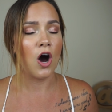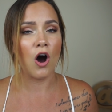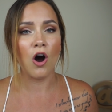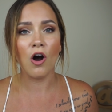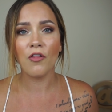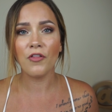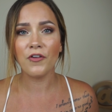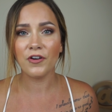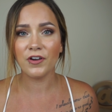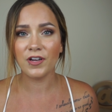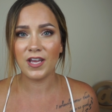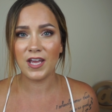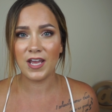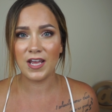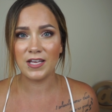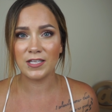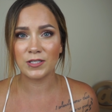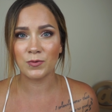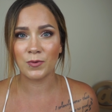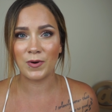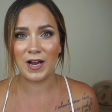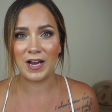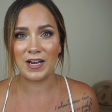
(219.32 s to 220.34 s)
all their
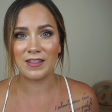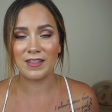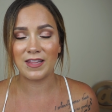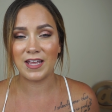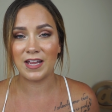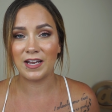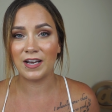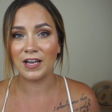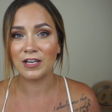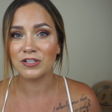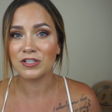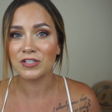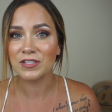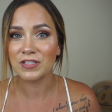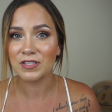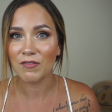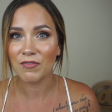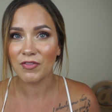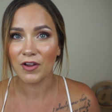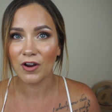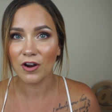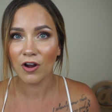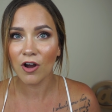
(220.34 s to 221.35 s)
keys were in the ignitions
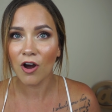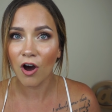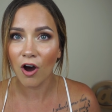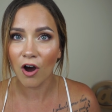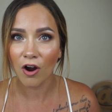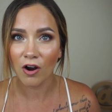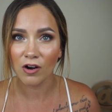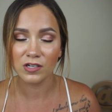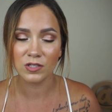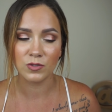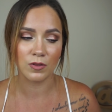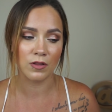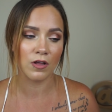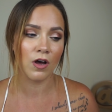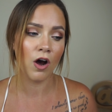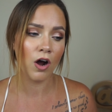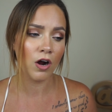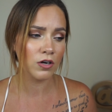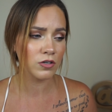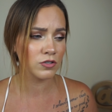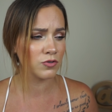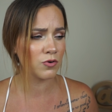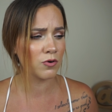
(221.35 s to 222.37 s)
of their cars,
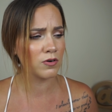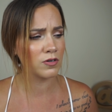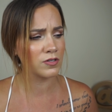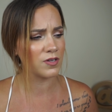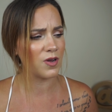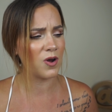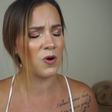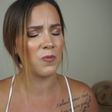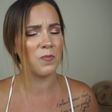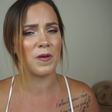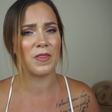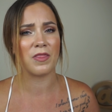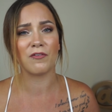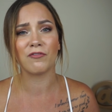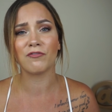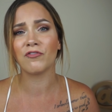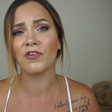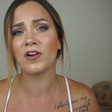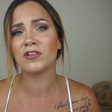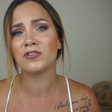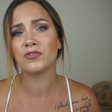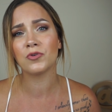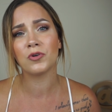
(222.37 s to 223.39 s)
car doors open, the
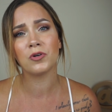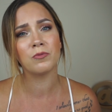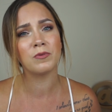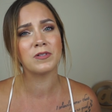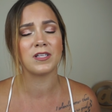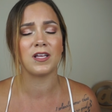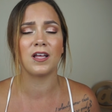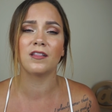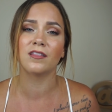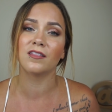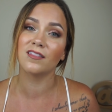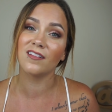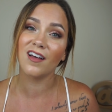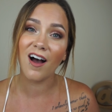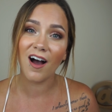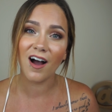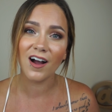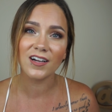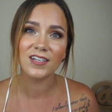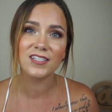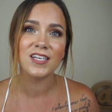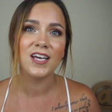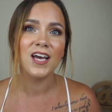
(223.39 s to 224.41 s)
front door was
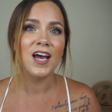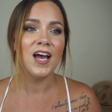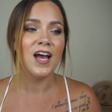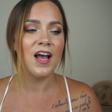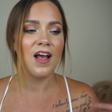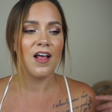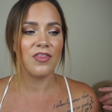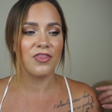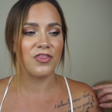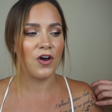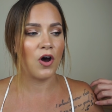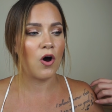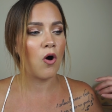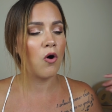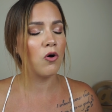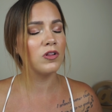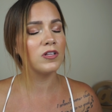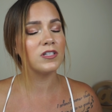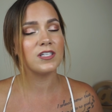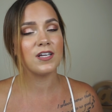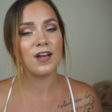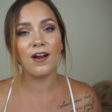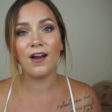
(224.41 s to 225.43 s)
unlocked. The
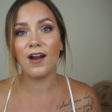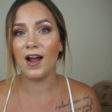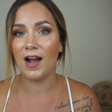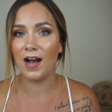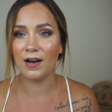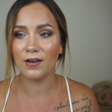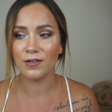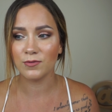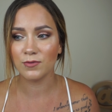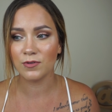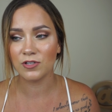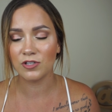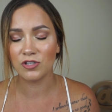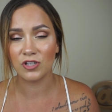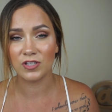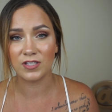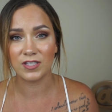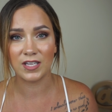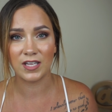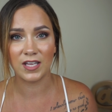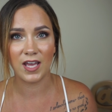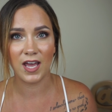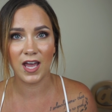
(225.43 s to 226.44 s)
whole entire house was
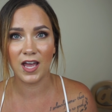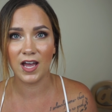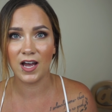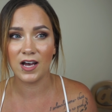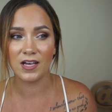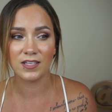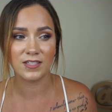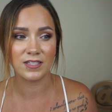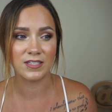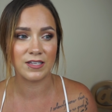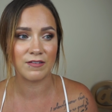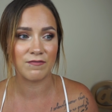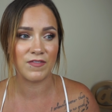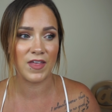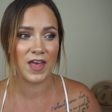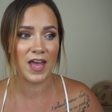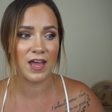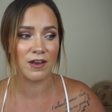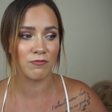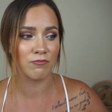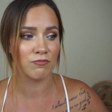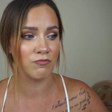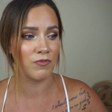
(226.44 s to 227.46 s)
just in chaos as if they
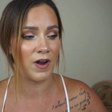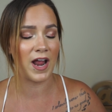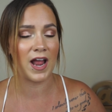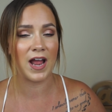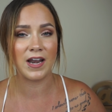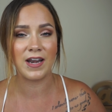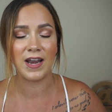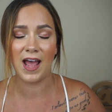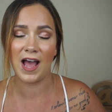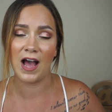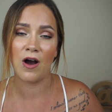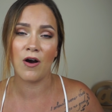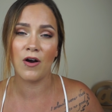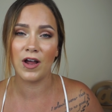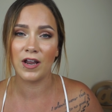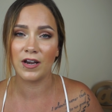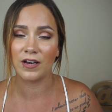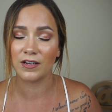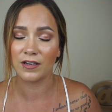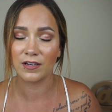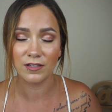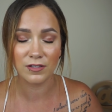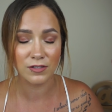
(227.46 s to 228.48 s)
had ran out
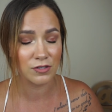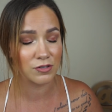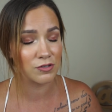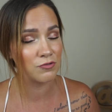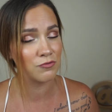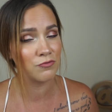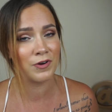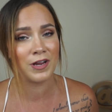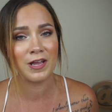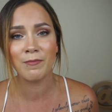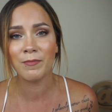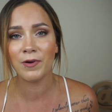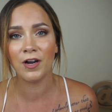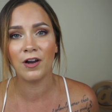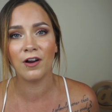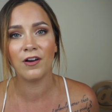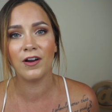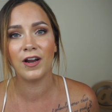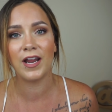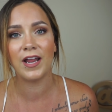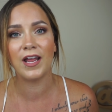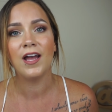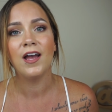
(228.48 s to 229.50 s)
in an extreme
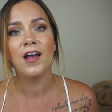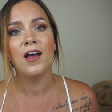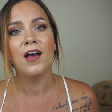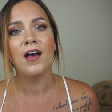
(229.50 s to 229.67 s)
hurry.